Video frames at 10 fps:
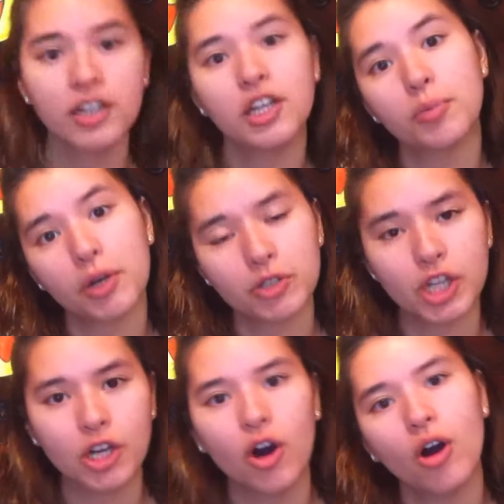Another book
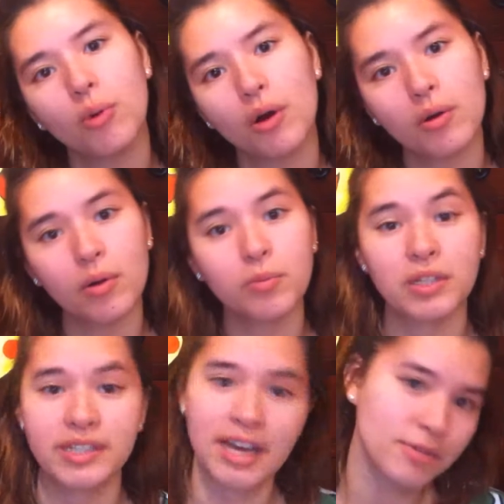which I got
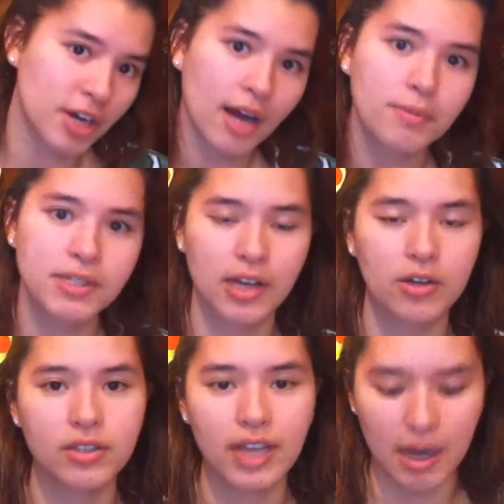the same time as I
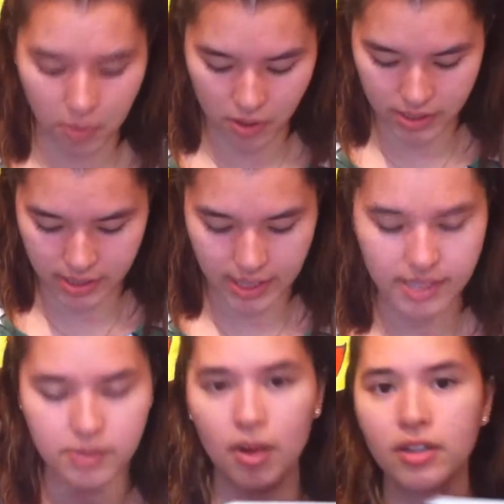got that was
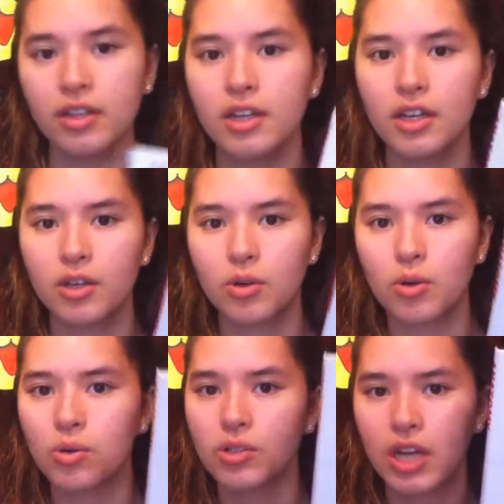this one
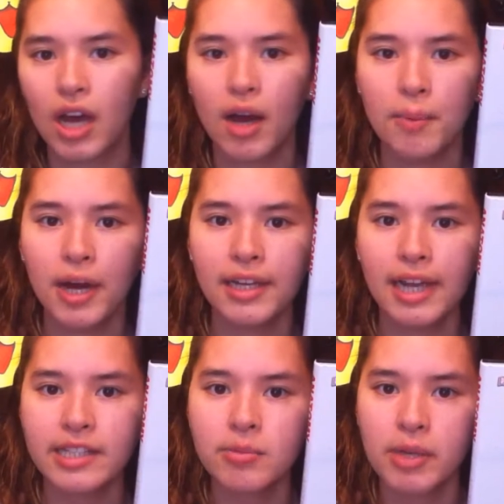called
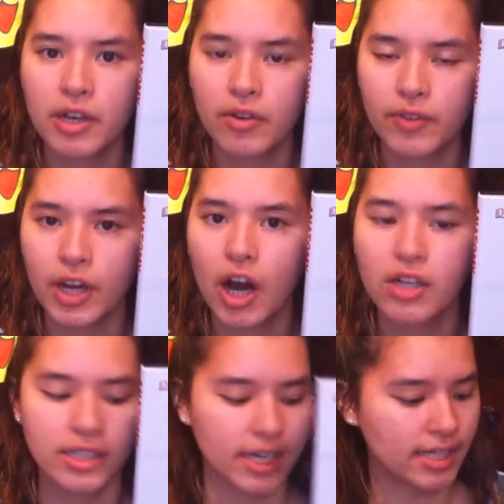Anatomy of the
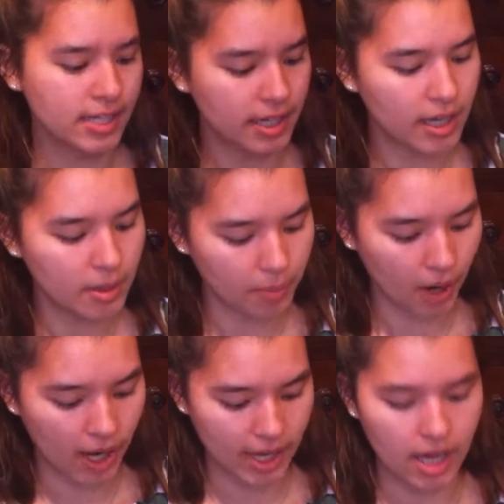Artist
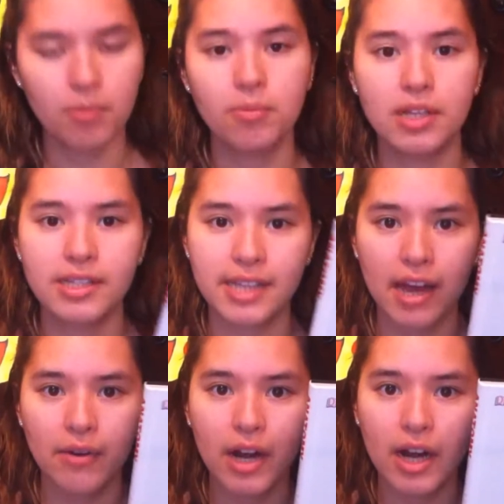by
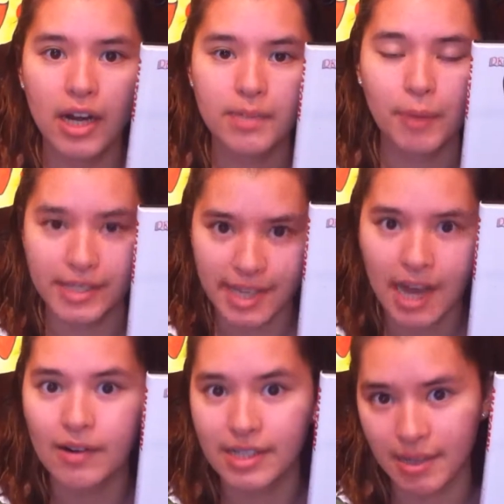
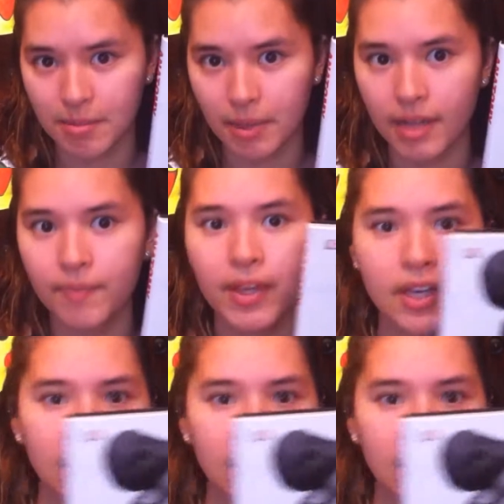Sarah Simblet.